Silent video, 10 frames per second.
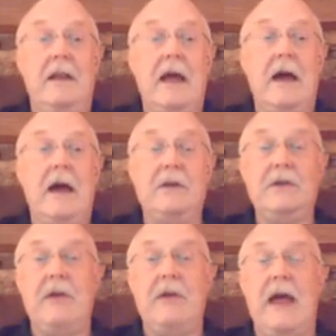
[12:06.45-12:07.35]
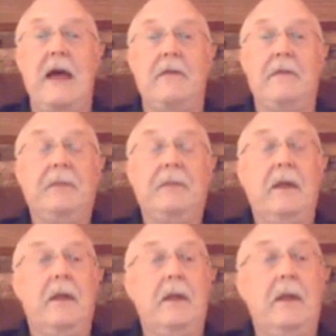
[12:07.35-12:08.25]
Now what you have
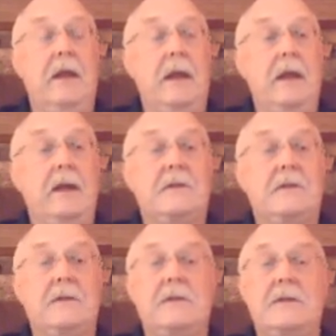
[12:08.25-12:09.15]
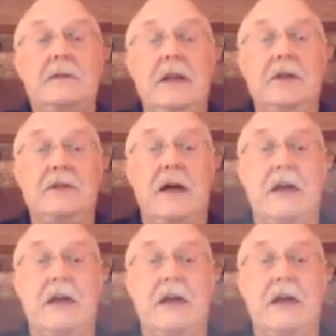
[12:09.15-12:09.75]
is steel